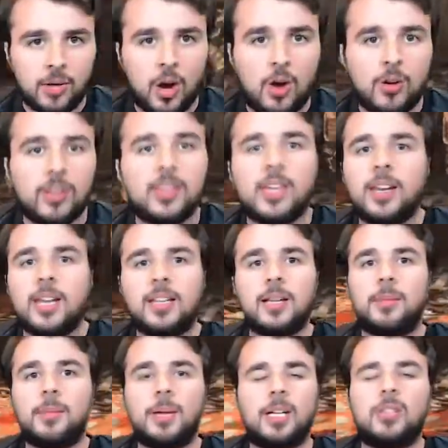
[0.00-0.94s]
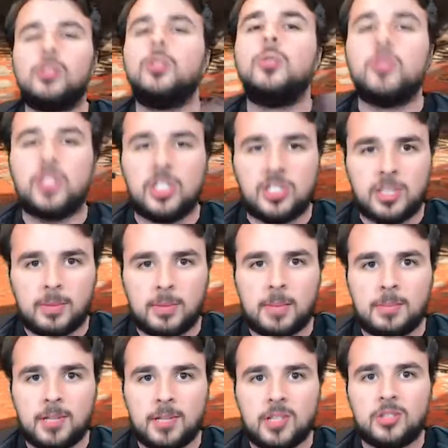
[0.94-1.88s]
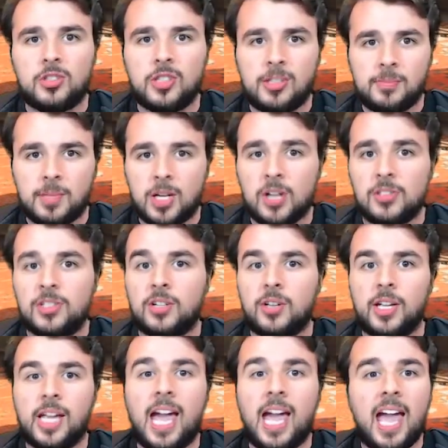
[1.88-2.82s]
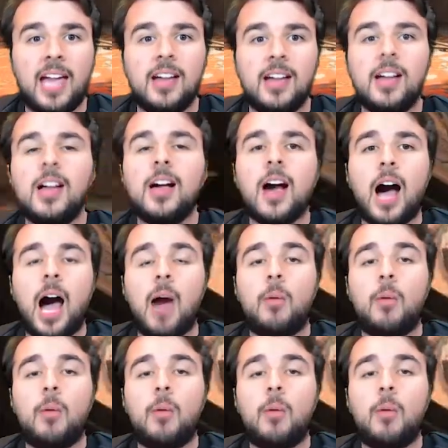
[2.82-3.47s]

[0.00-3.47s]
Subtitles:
own, and then end up losing something potentially because they're like, hey, I